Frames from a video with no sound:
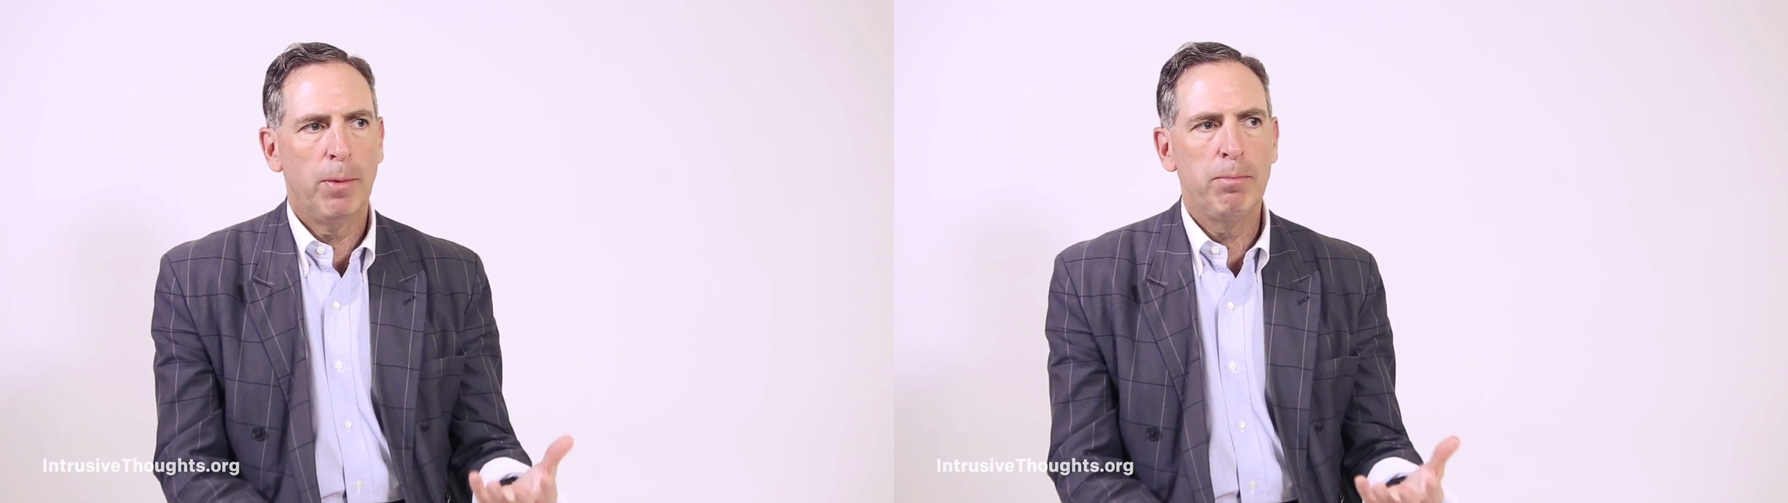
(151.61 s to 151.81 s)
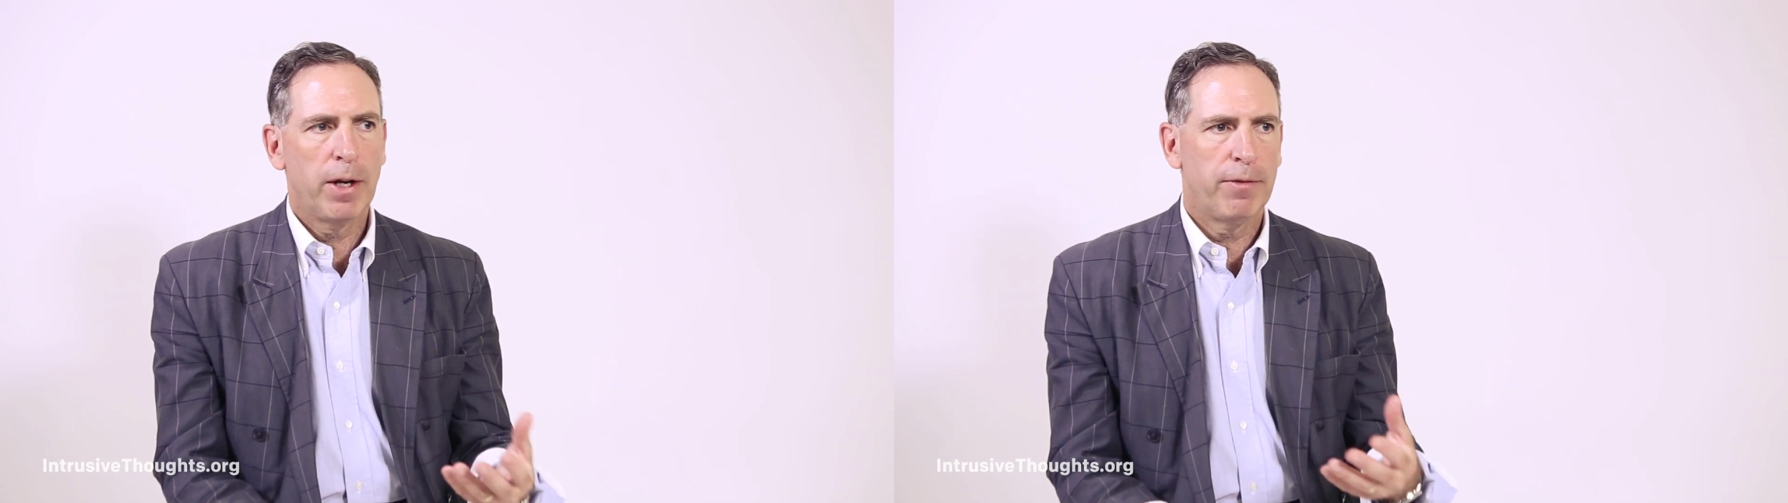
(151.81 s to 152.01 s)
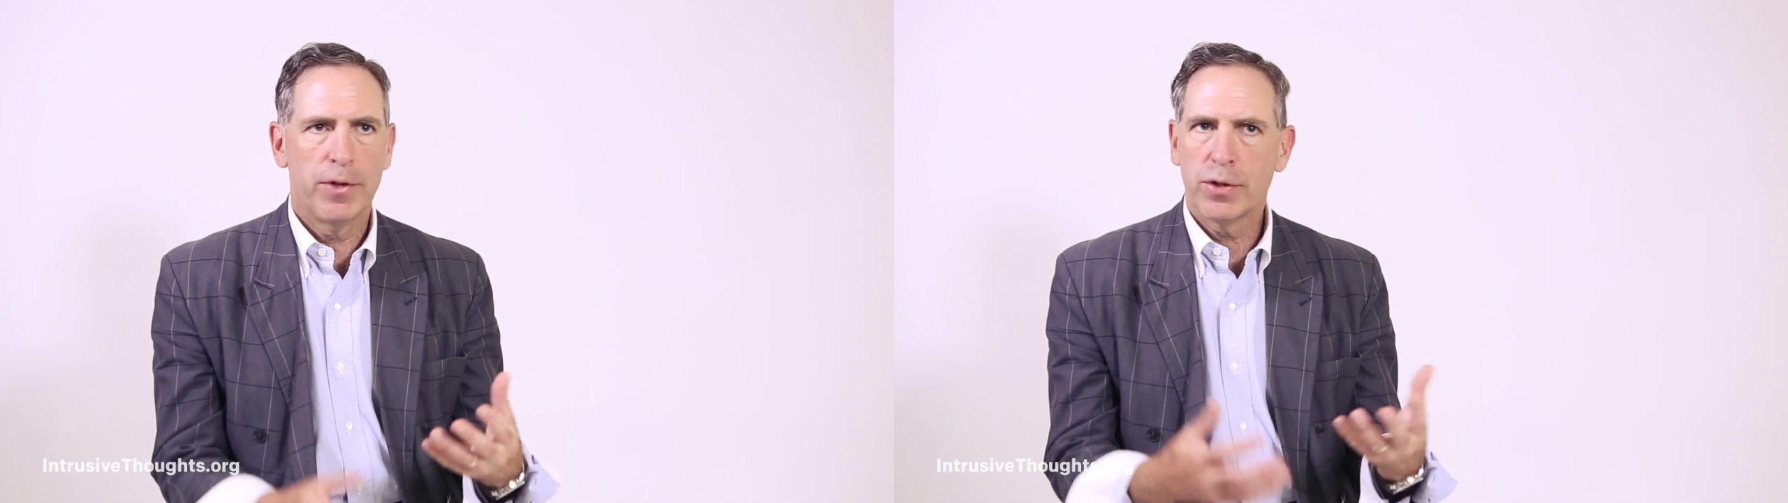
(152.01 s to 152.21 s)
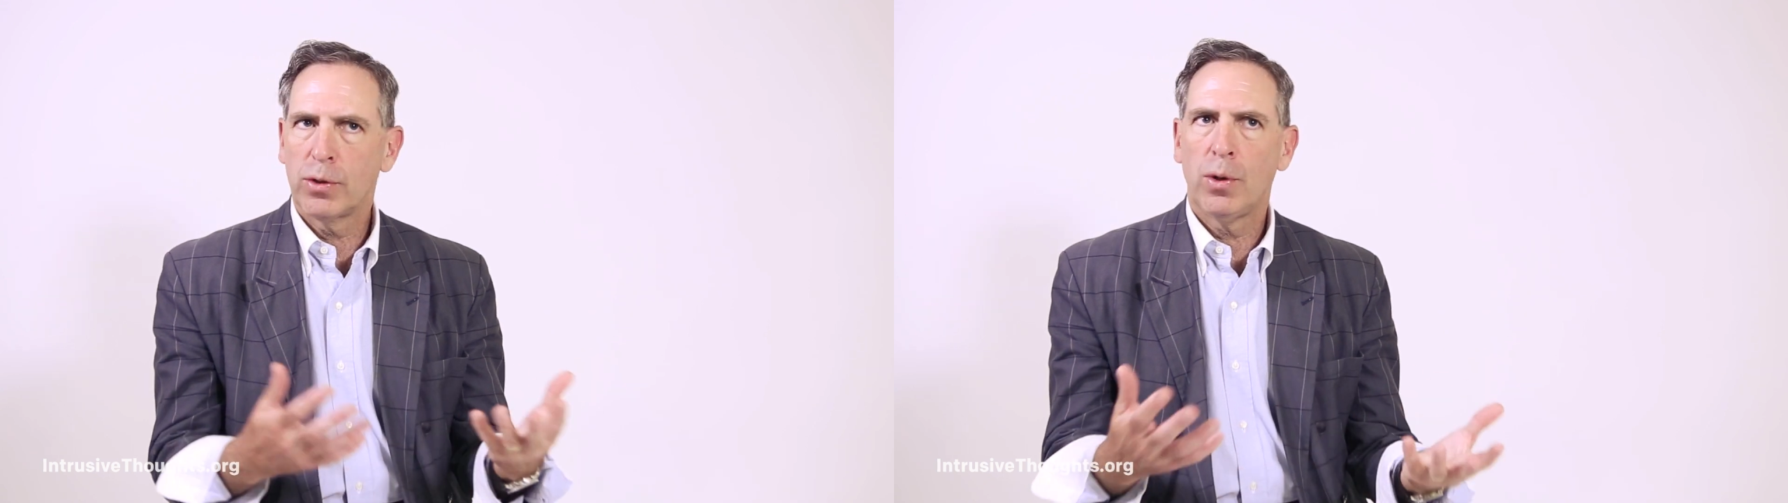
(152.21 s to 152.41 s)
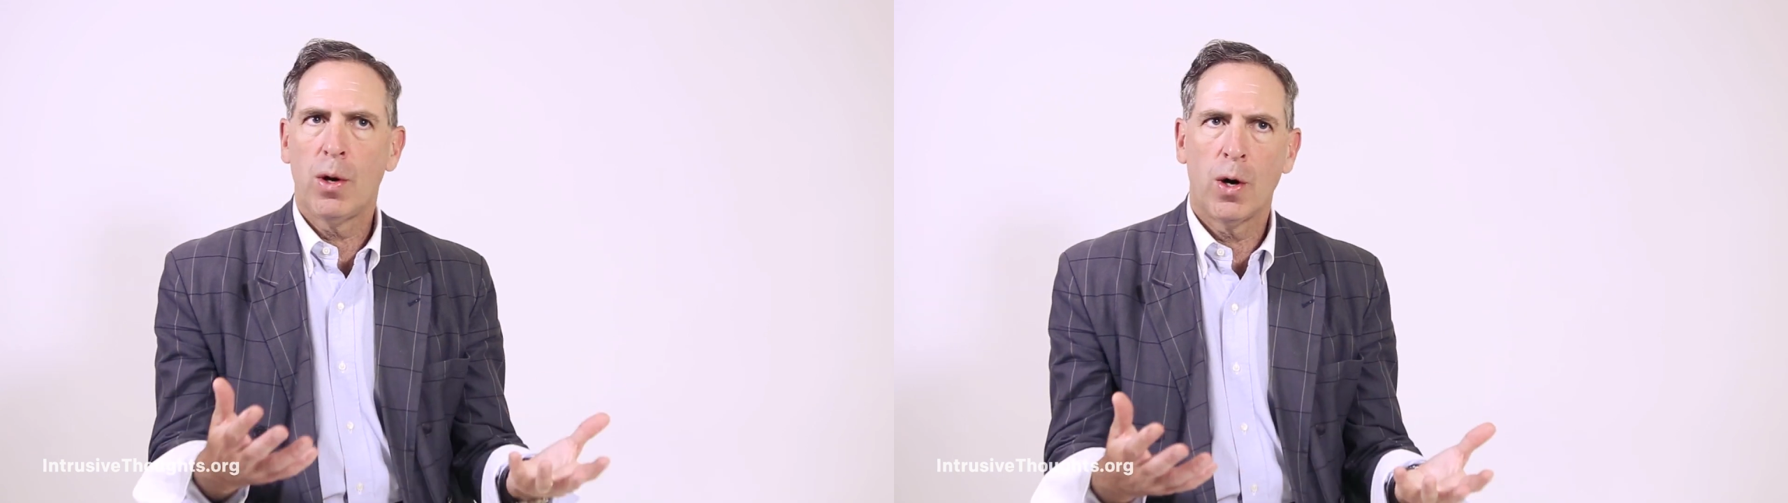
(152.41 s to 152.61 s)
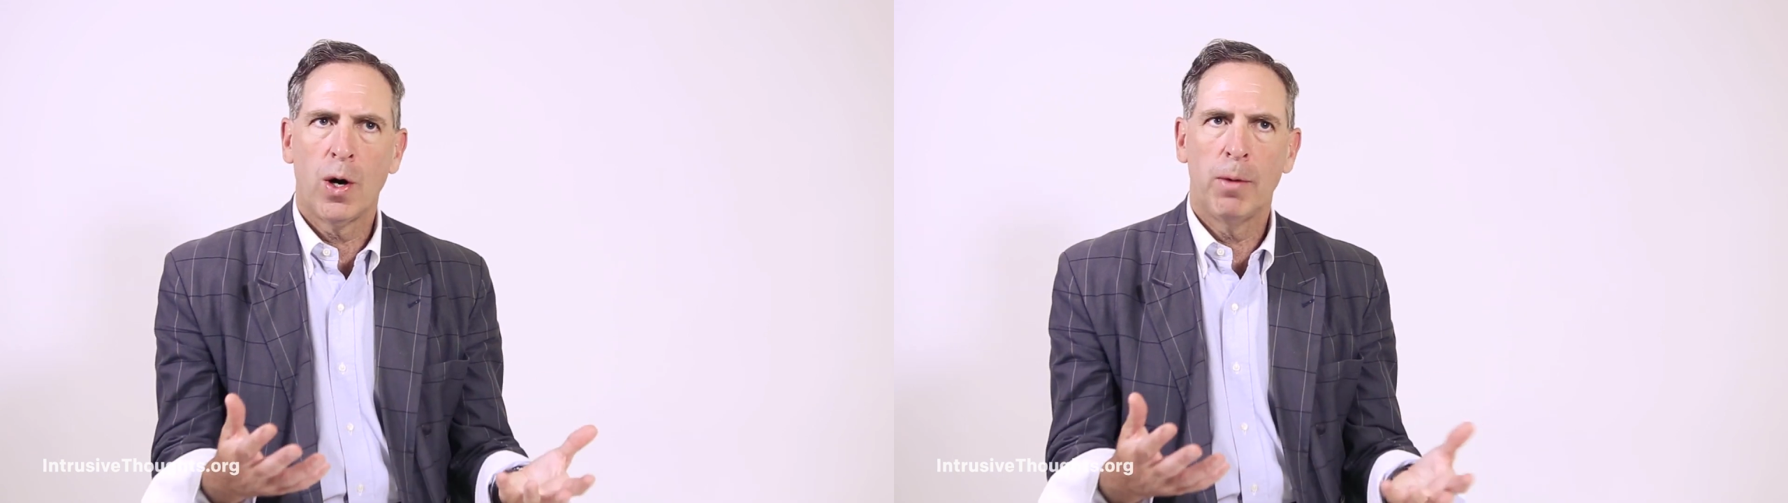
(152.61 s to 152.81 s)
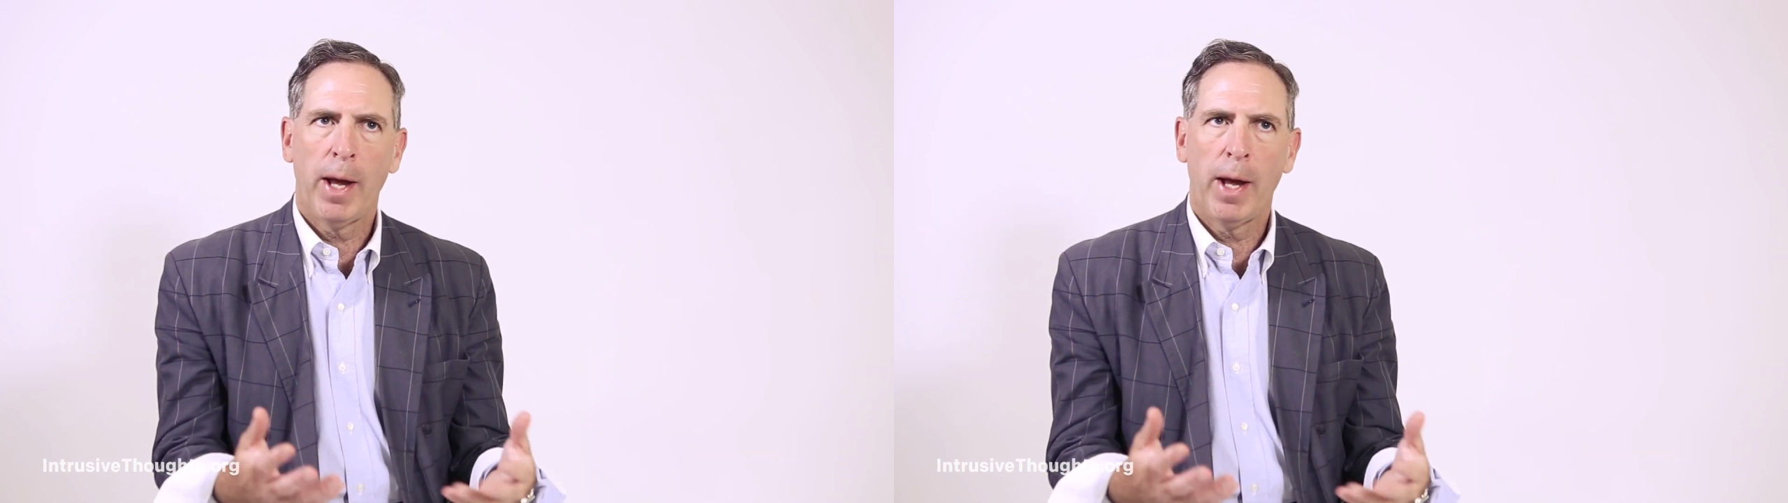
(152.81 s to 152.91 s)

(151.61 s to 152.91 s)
metaphysical harm